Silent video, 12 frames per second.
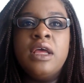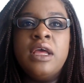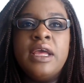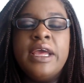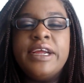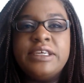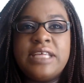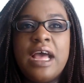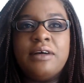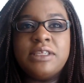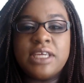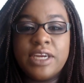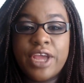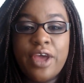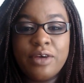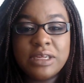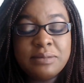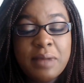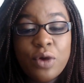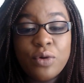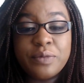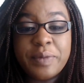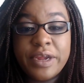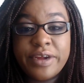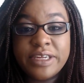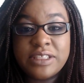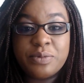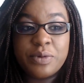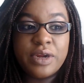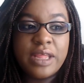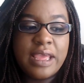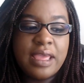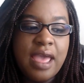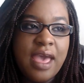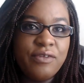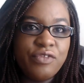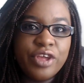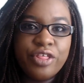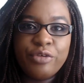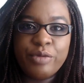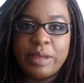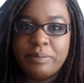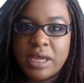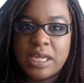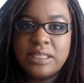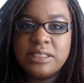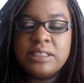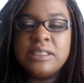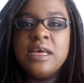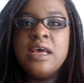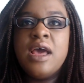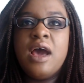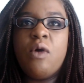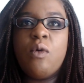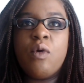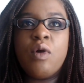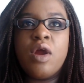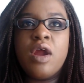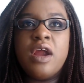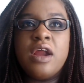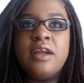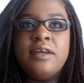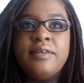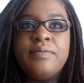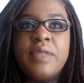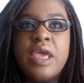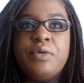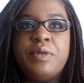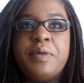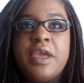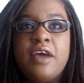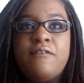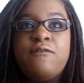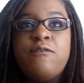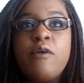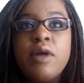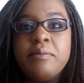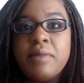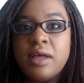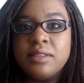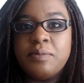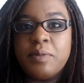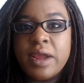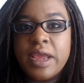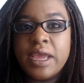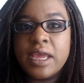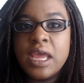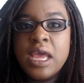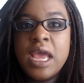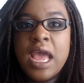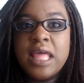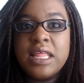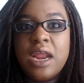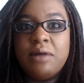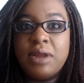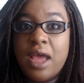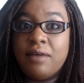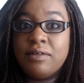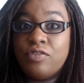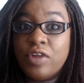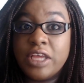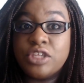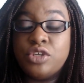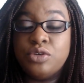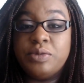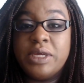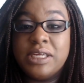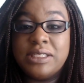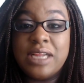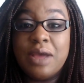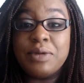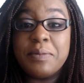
here's how it's going to go, because my old periods were every 3 months, or it would be a 4 month break, and then I would have it for 2 weeks, and I would